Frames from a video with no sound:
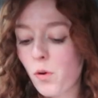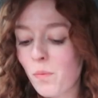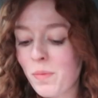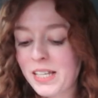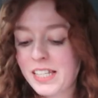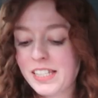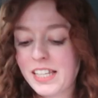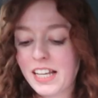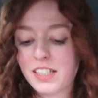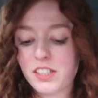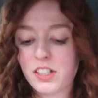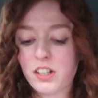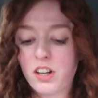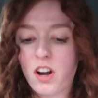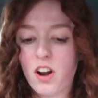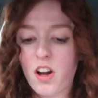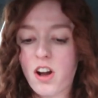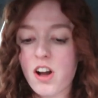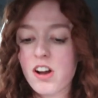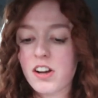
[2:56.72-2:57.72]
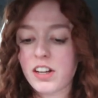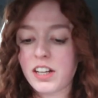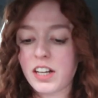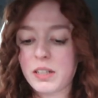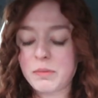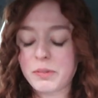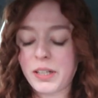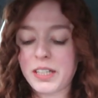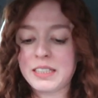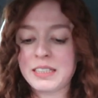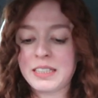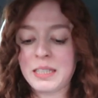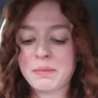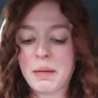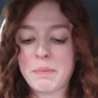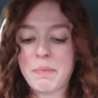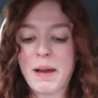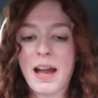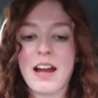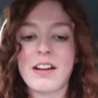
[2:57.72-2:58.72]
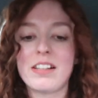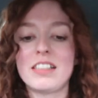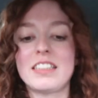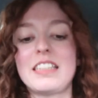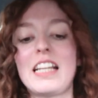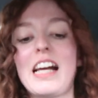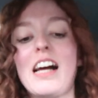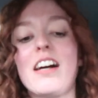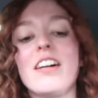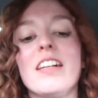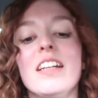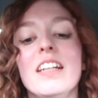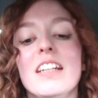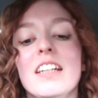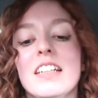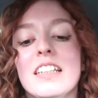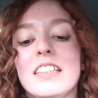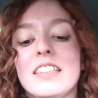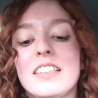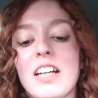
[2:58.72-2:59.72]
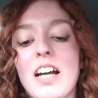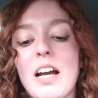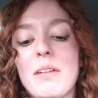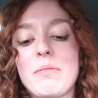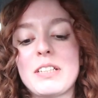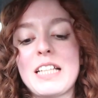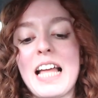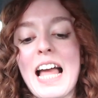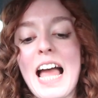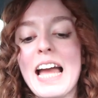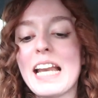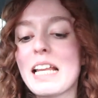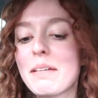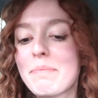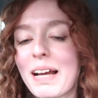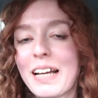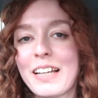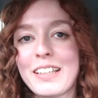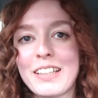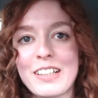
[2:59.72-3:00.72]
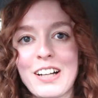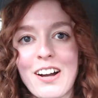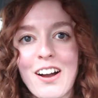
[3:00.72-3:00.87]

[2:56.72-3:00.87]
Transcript: almost six o'clock. I'm going to see my parents now. So I'm just heading back in the